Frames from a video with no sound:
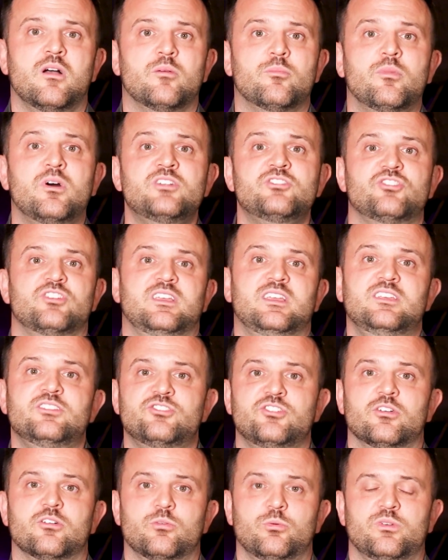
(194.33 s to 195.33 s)
much
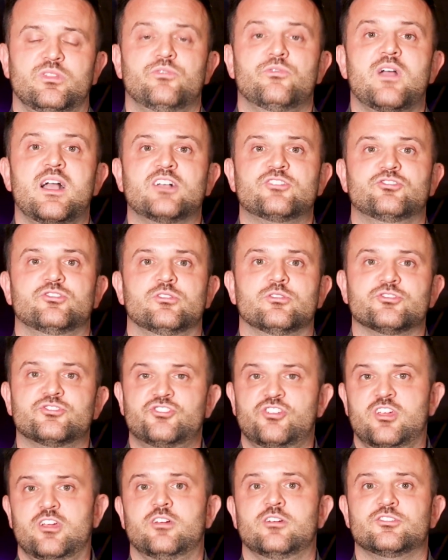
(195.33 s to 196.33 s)
easier with fractional
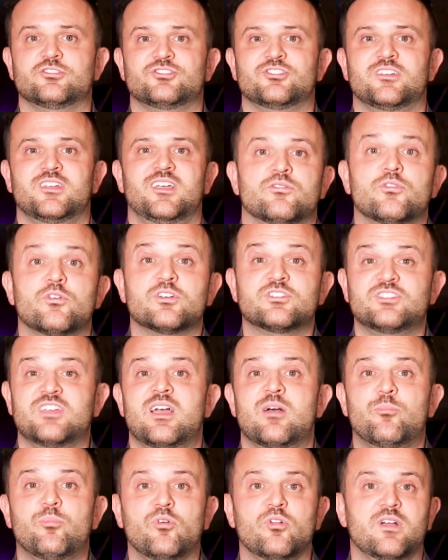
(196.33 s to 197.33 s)
shares. For
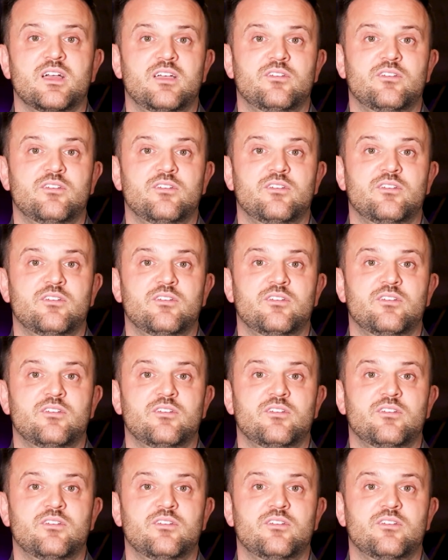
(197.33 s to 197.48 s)
example,